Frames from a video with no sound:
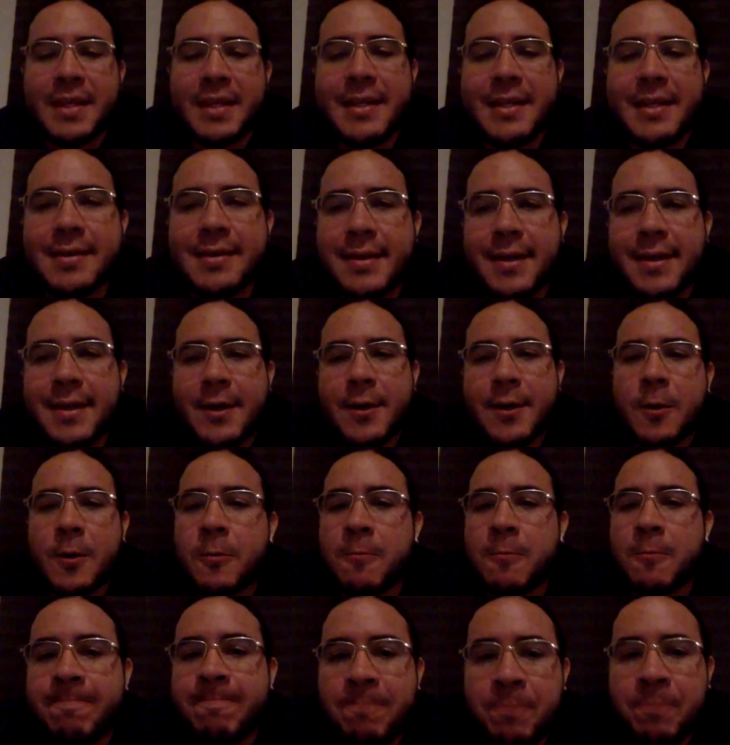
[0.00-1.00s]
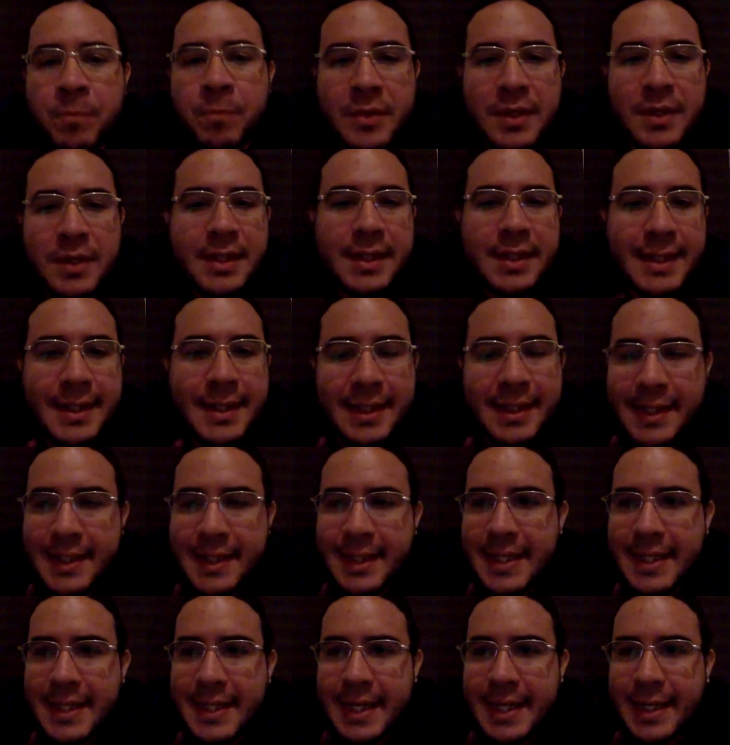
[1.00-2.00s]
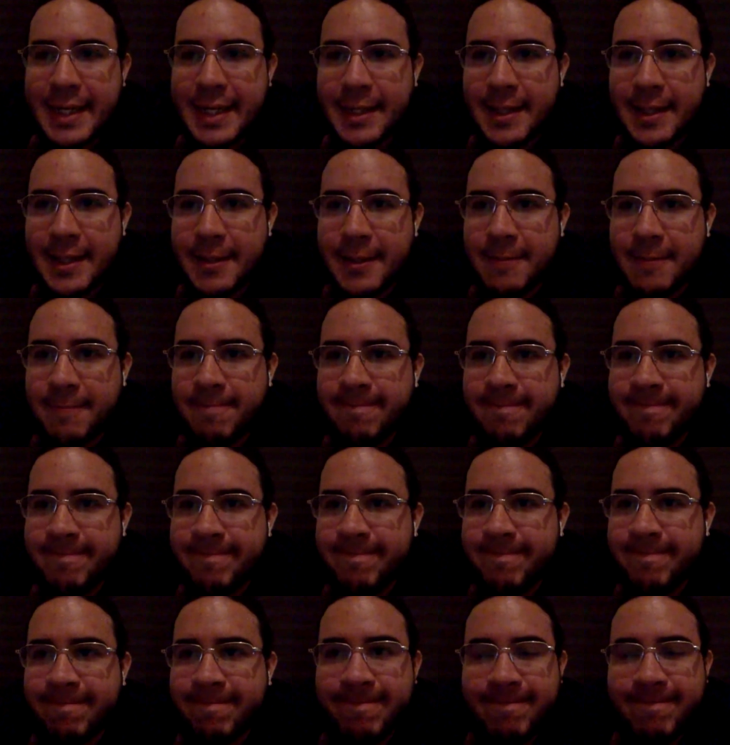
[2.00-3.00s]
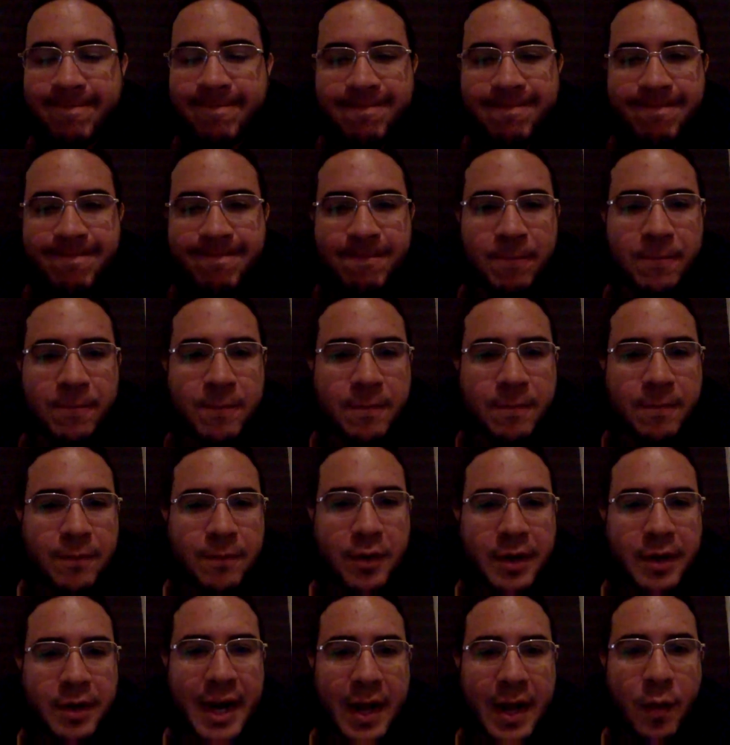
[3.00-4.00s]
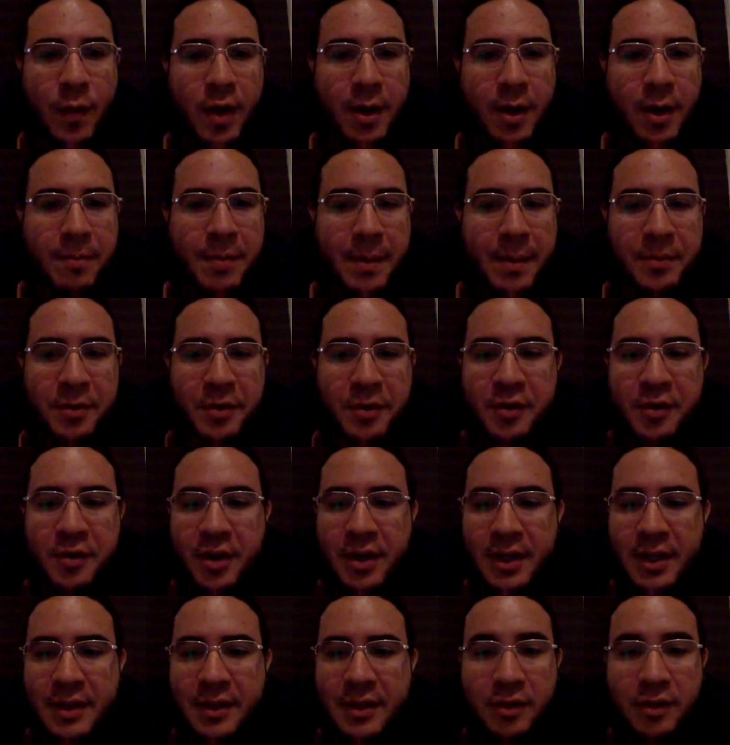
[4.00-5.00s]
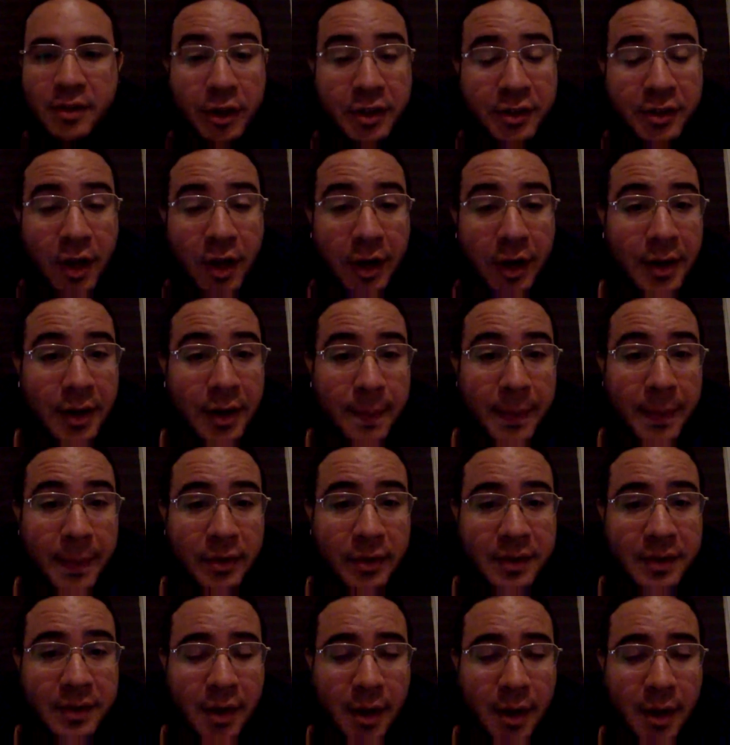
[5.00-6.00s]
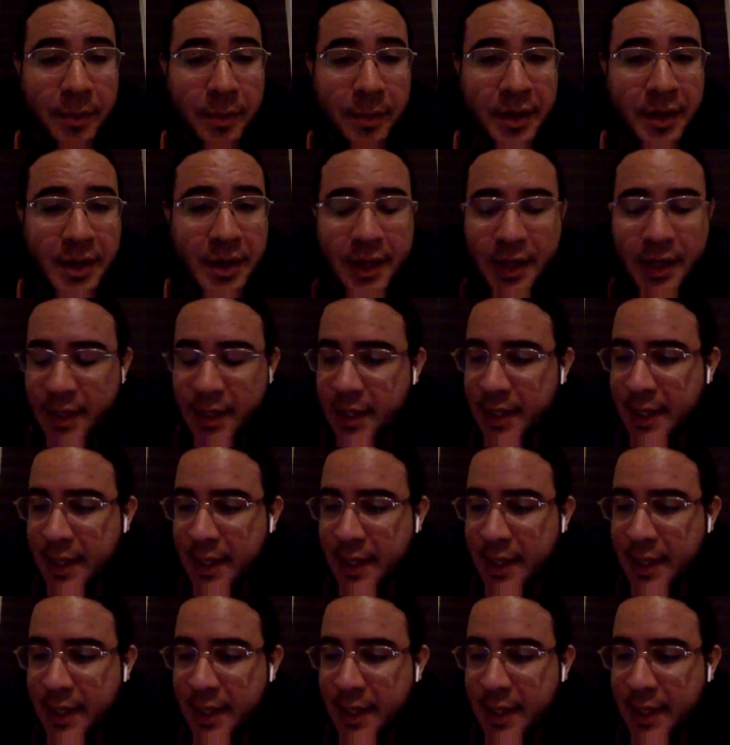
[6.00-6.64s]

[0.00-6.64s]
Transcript: So, um, for now on, I'm just gonna start talking about this topic.